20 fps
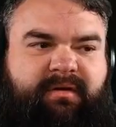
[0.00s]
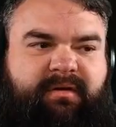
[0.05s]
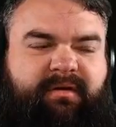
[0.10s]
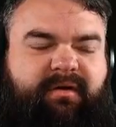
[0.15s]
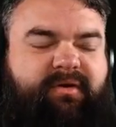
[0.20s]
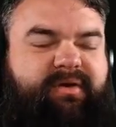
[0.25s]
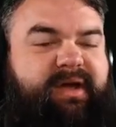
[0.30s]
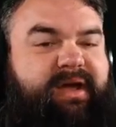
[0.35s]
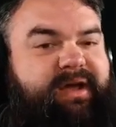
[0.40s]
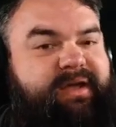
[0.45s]

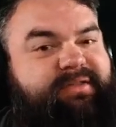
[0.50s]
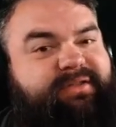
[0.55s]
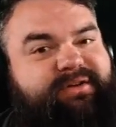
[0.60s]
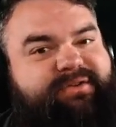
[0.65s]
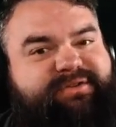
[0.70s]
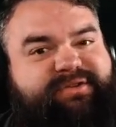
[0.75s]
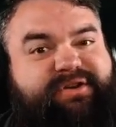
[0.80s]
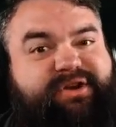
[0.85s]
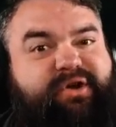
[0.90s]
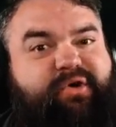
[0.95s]
Okay,
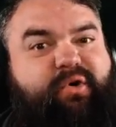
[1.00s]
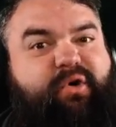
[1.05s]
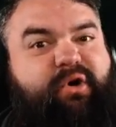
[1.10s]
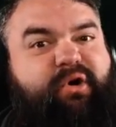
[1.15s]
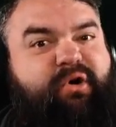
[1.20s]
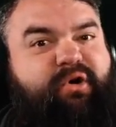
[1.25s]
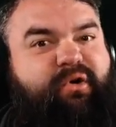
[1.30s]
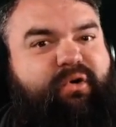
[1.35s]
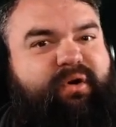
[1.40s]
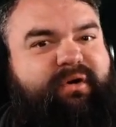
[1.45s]
there's no
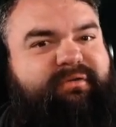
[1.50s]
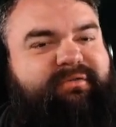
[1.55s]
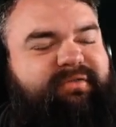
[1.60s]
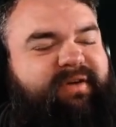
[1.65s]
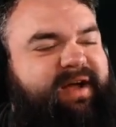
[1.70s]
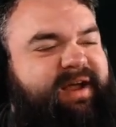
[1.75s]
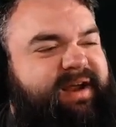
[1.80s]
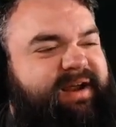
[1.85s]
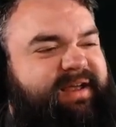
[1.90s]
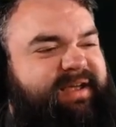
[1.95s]

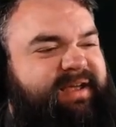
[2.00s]
horrifying